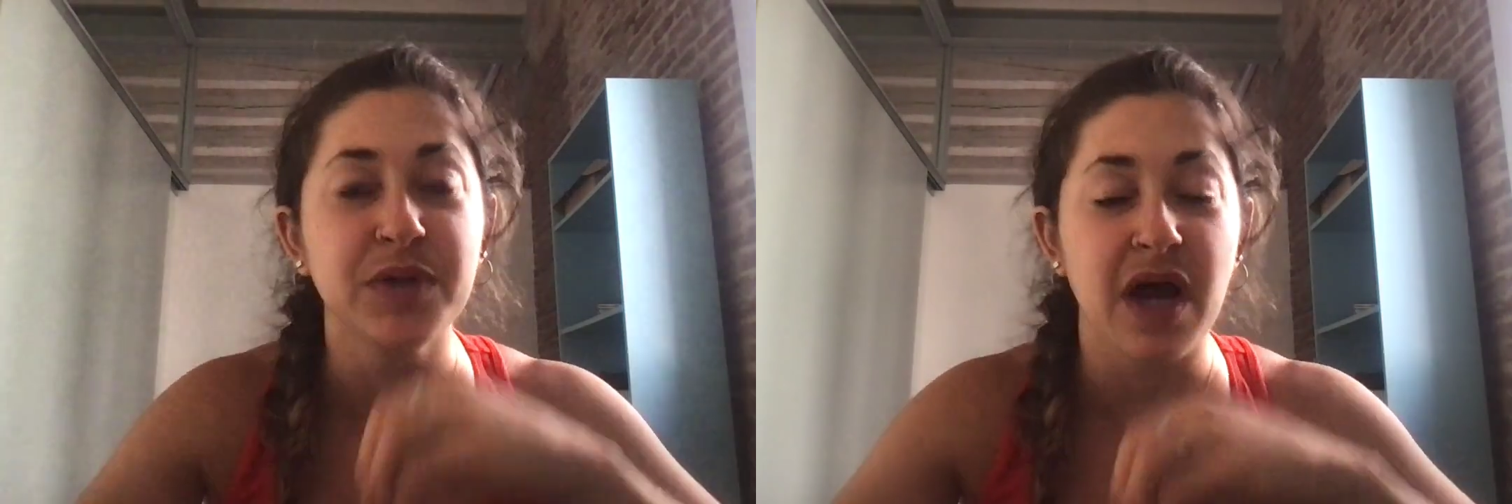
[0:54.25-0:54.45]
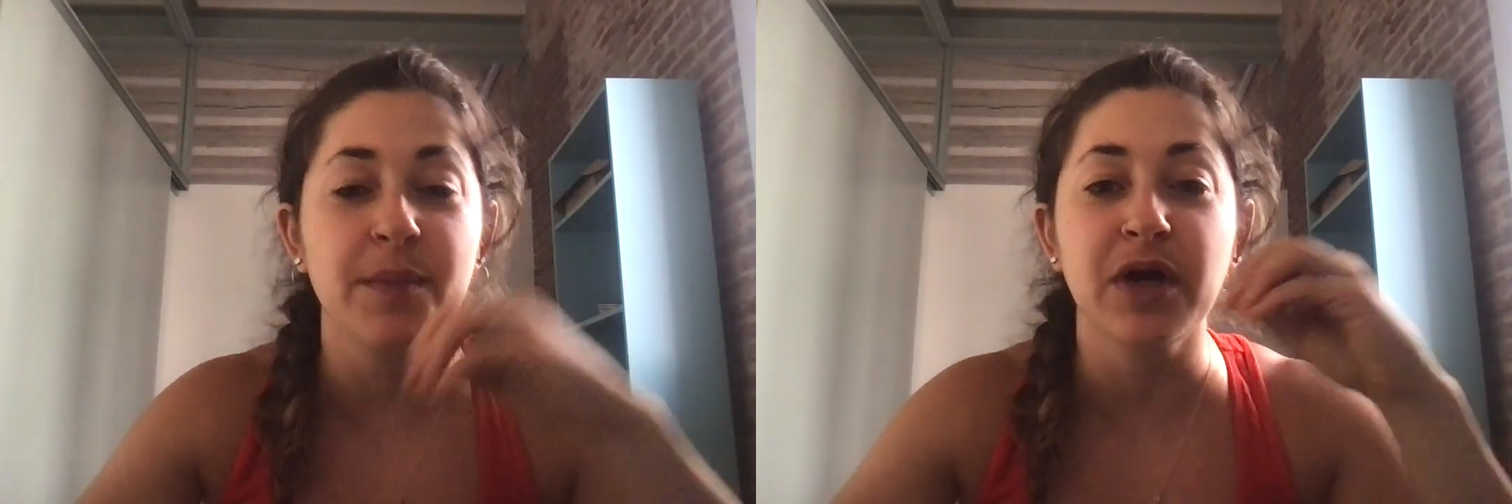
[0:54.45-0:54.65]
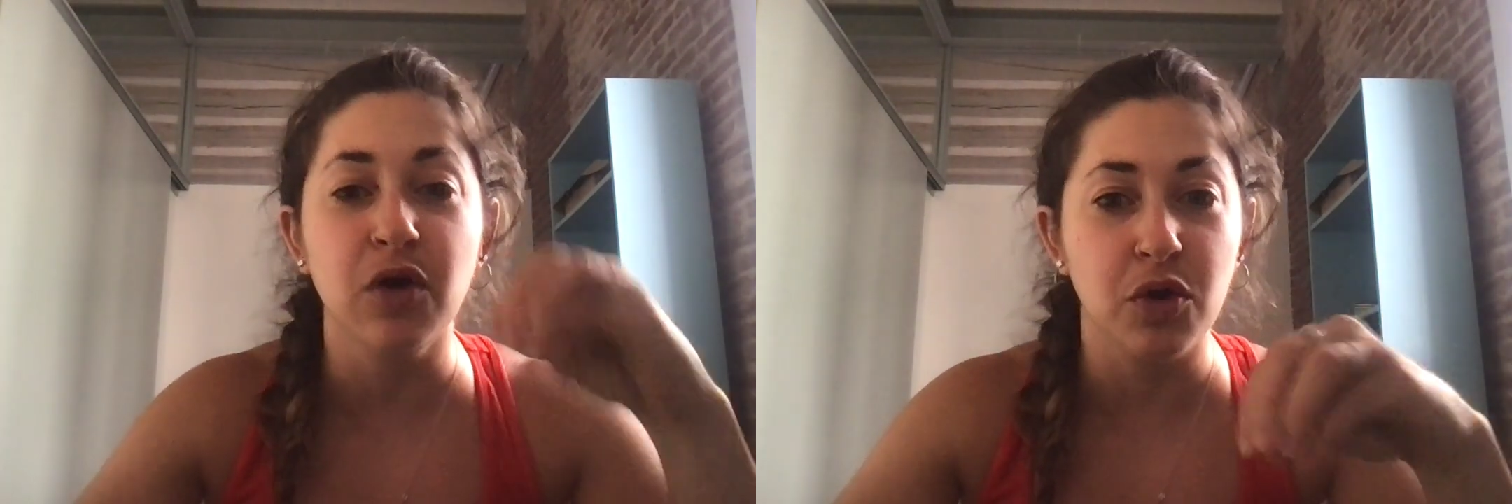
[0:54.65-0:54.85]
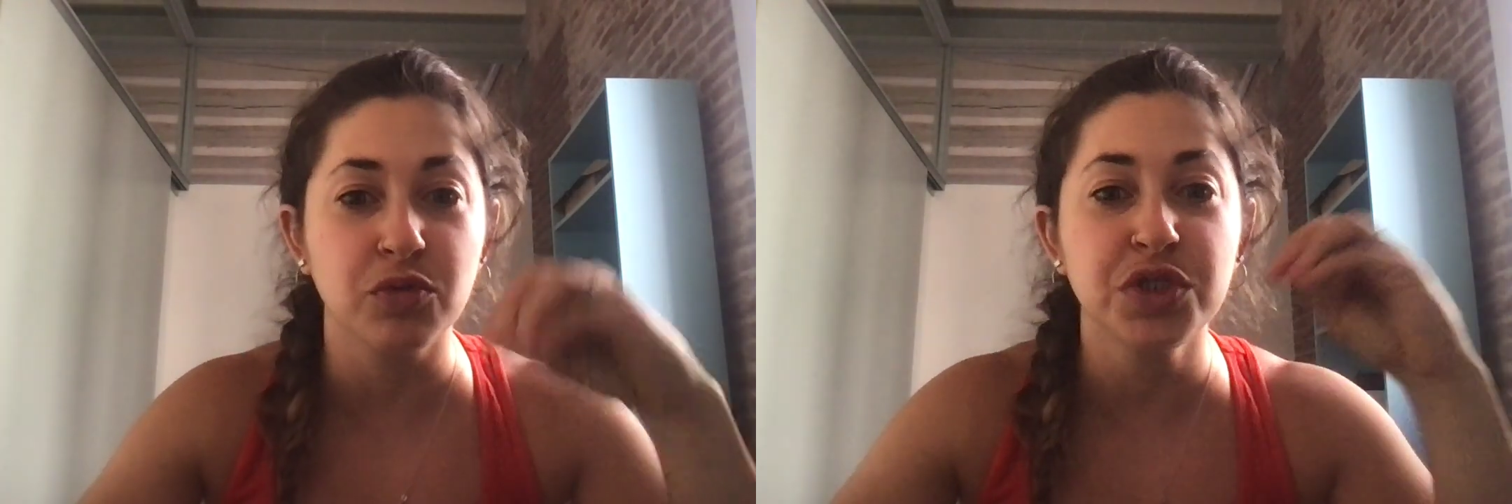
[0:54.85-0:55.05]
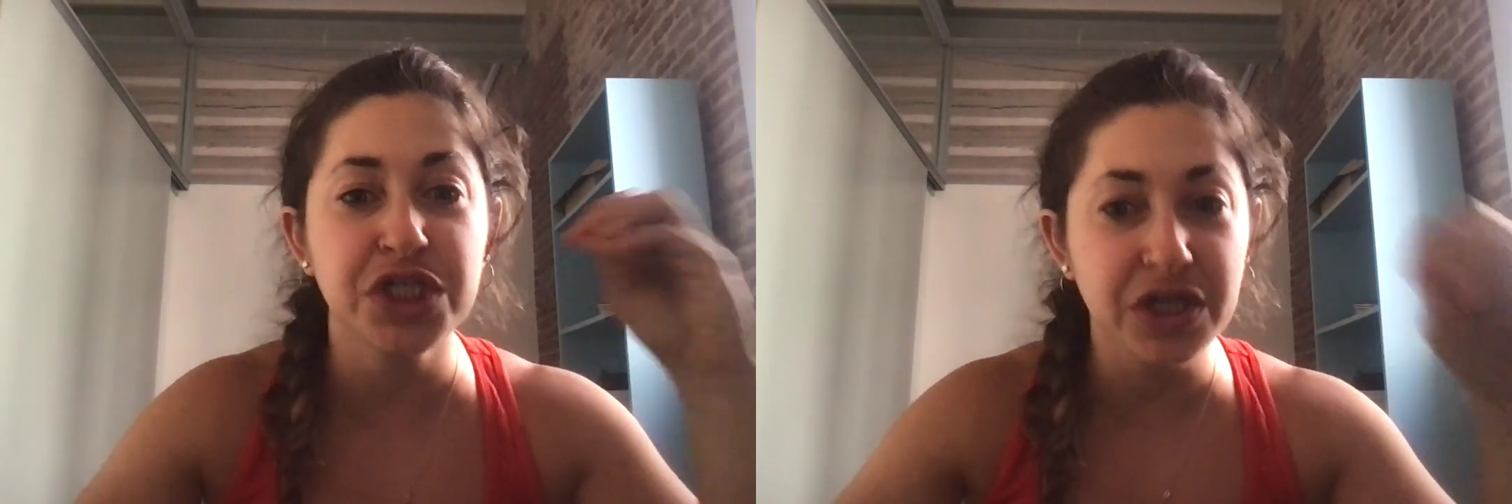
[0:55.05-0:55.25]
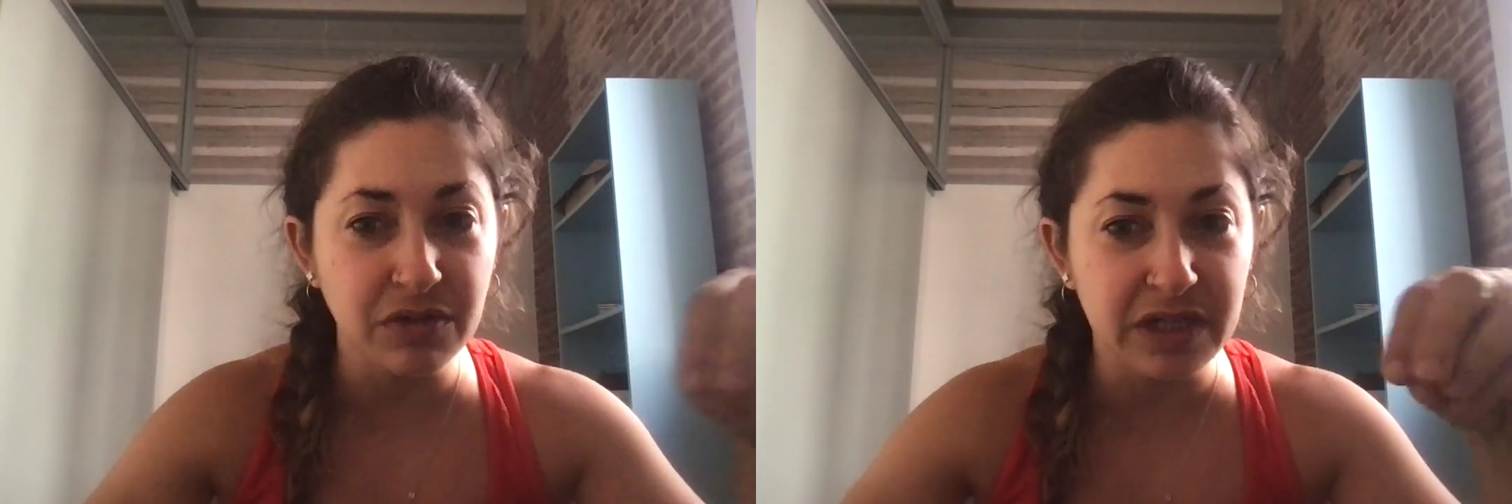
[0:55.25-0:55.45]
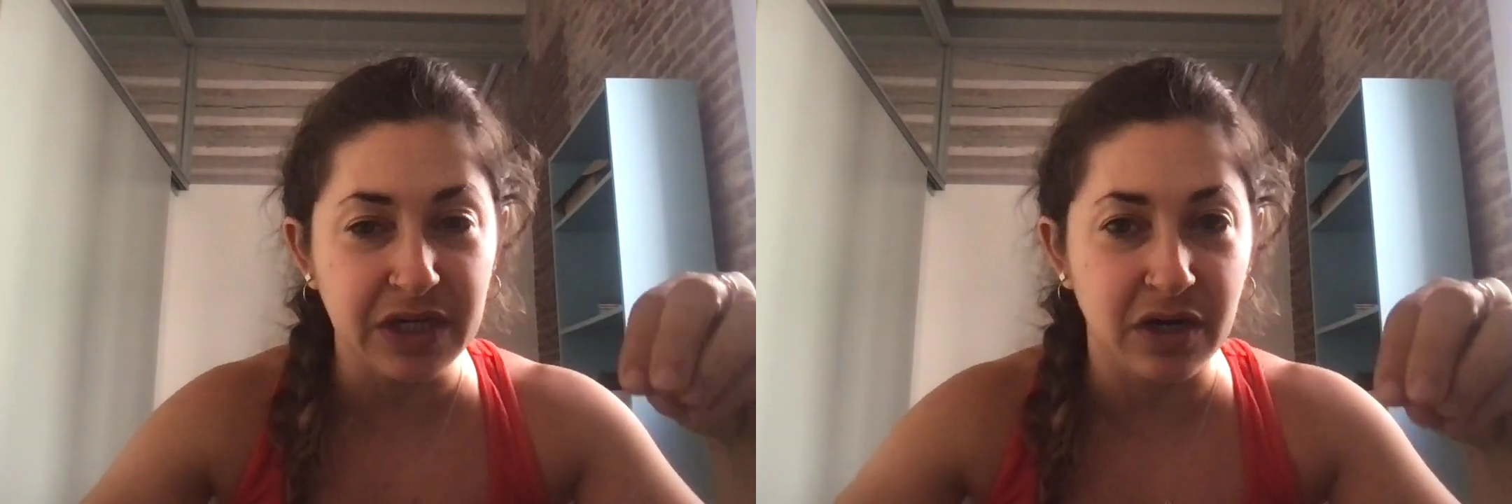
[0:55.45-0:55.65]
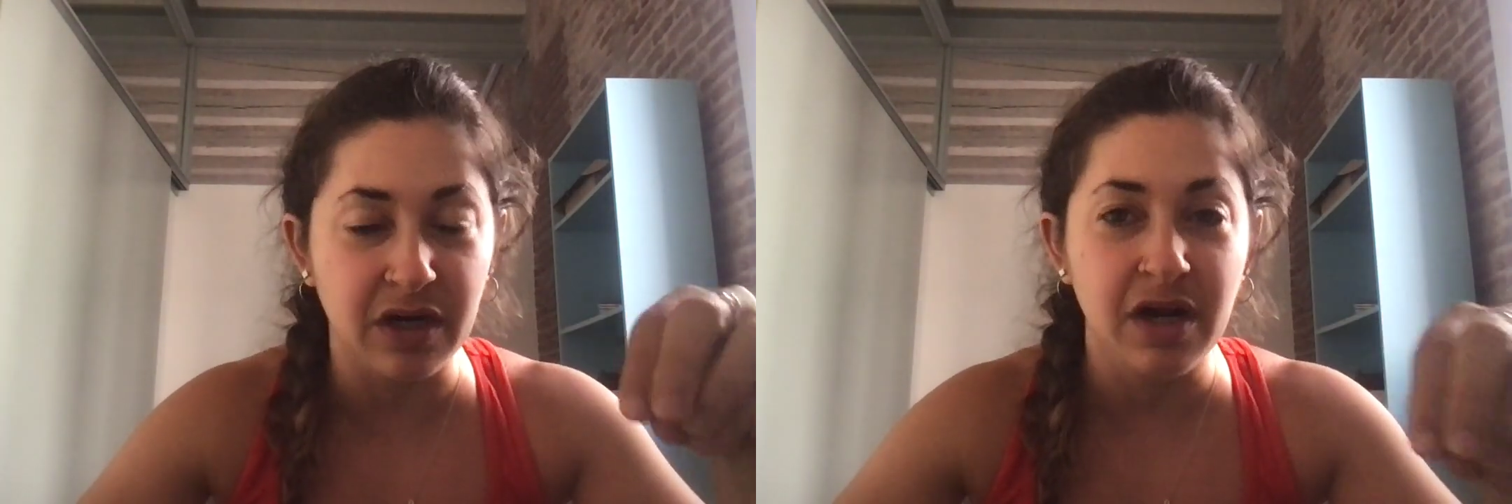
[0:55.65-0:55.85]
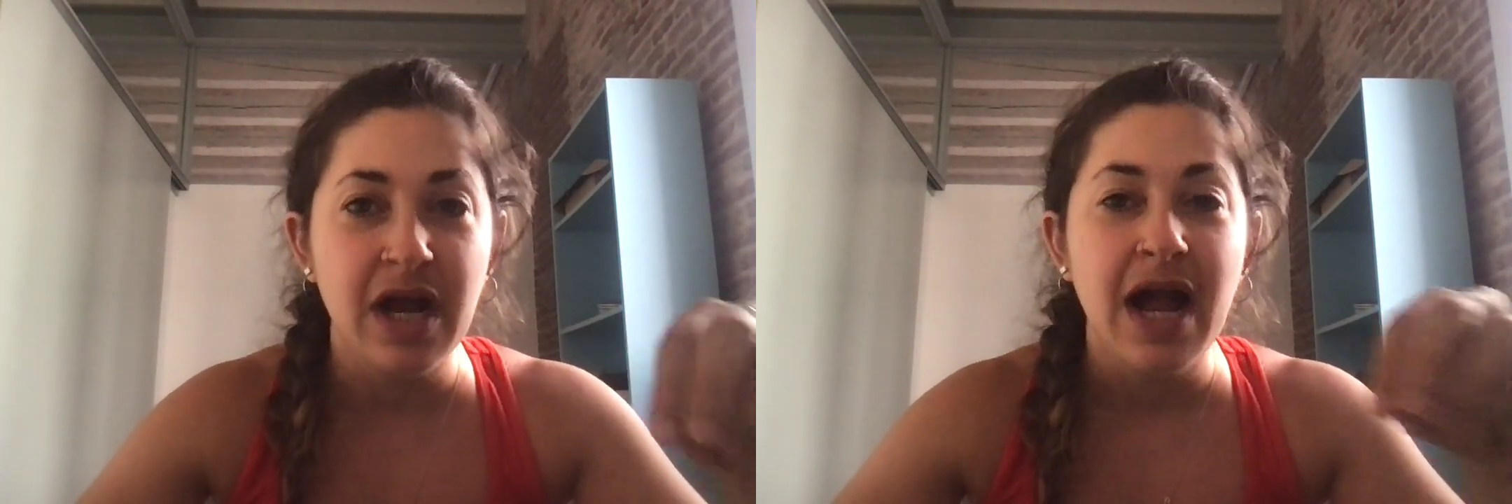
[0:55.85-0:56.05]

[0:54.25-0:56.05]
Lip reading: becoming our own cheerleader,